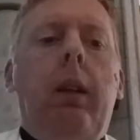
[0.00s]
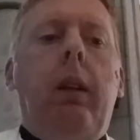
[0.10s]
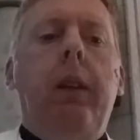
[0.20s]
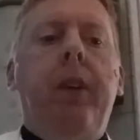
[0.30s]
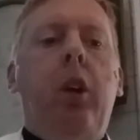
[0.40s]
And the
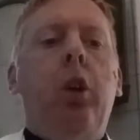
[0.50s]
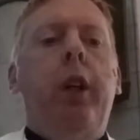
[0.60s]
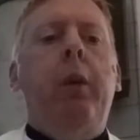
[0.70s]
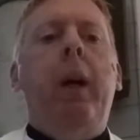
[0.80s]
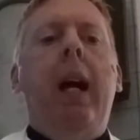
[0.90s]

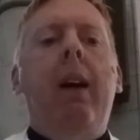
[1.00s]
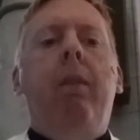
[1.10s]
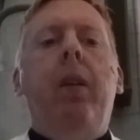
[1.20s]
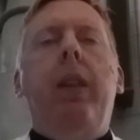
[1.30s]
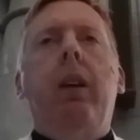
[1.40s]
difficulty we
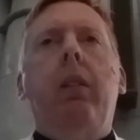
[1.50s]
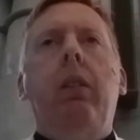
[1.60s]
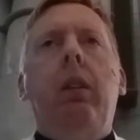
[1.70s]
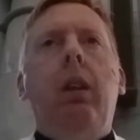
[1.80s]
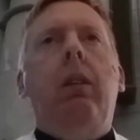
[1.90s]
have with
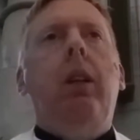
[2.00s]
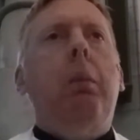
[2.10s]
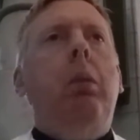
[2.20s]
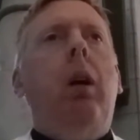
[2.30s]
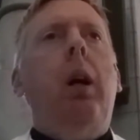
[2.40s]
this, and
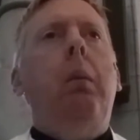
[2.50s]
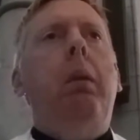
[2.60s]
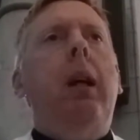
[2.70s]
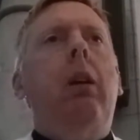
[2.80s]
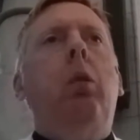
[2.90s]

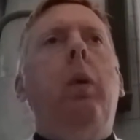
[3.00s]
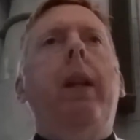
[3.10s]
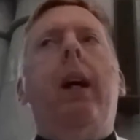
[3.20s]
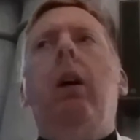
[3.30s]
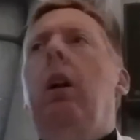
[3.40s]
sometimes that is
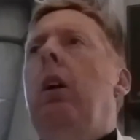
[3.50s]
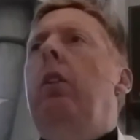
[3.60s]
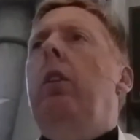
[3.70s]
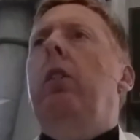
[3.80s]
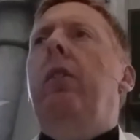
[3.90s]
with our
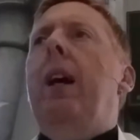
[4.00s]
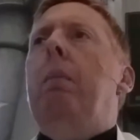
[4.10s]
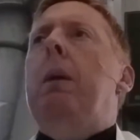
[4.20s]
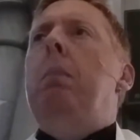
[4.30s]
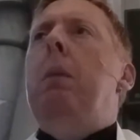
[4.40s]
closest
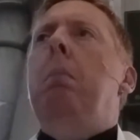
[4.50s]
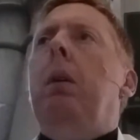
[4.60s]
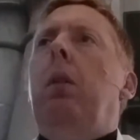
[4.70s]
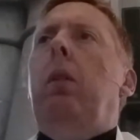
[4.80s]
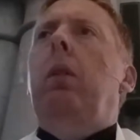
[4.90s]
family
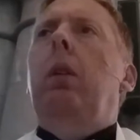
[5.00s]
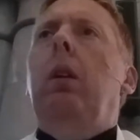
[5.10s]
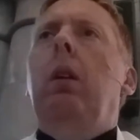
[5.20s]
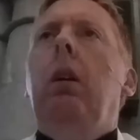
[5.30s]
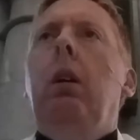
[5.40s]
members
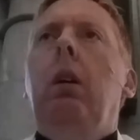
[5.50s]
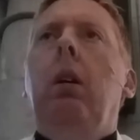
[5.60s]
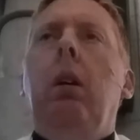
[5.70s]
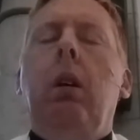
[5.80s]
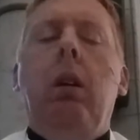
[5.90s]

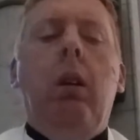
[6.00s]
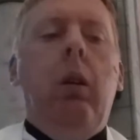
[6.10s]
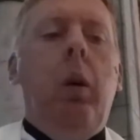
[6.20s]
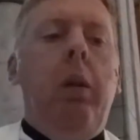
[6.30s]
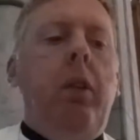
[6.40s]

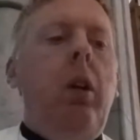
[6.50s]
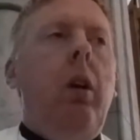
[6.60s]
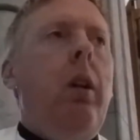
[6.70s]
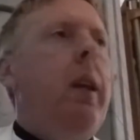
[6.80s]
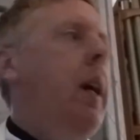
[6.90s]
who have
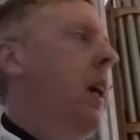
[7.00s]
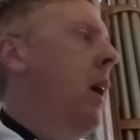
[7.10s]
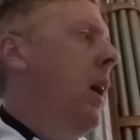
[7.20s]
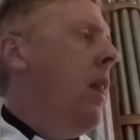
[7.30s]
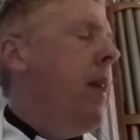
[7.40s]
turned
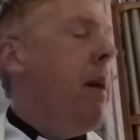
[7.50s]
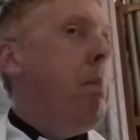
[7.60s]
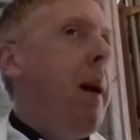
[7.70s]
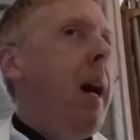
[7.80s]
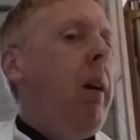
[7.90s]
their
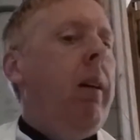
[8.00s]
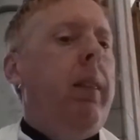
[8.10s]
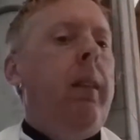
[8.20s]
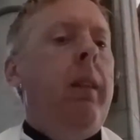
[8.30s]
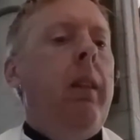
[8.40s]
back
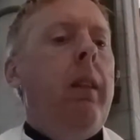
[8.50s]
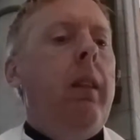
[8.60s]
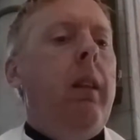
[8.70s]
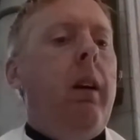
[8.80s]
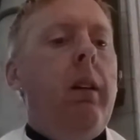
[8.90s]

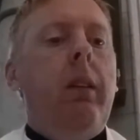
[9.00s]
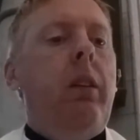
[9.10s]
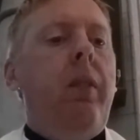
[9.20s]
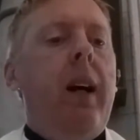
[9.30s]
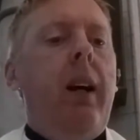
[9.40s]
on
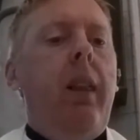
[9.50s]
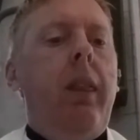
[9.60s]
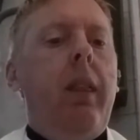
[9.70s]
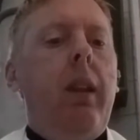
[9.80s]
this faith.